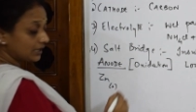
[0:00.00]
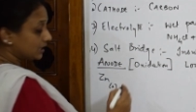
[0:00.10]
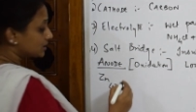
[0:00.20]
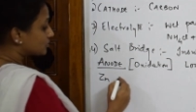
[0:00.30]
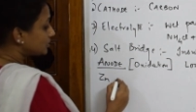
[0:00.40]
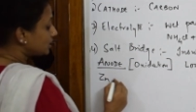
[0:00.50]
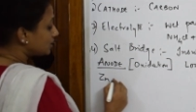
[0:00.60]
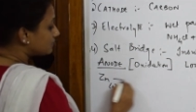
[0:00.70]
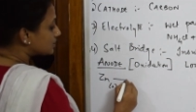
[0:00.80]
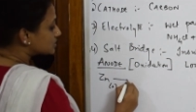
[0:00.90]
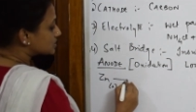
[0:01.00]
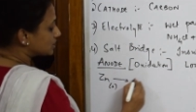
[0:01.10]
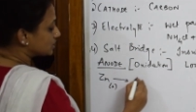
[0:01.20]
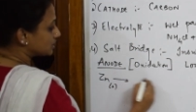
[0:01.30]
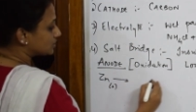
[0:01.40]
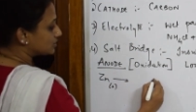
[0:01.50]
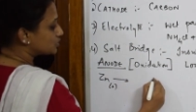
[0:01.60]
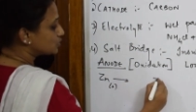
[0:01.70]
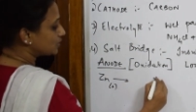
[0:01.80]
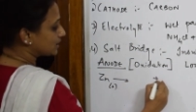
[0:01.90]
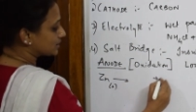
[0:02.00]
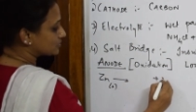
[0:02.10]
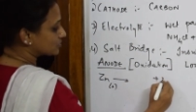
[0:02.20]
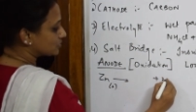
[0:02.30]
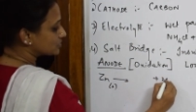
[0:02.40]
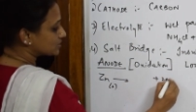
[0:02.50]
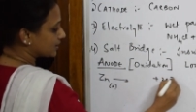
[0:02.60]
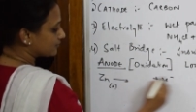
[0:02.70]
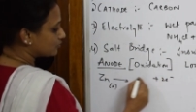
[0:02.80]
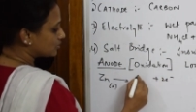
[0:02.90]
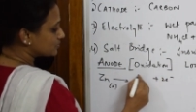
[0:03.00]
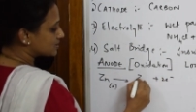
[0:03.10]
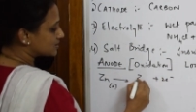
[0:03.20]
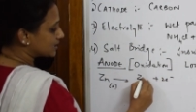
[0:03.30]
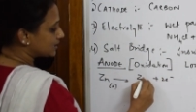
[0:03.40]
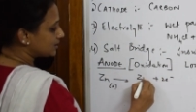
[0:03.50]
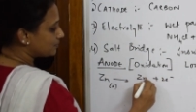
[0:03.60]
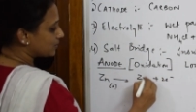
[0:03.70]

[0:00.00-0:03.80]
It's going to give us 2 electrons and forms Zn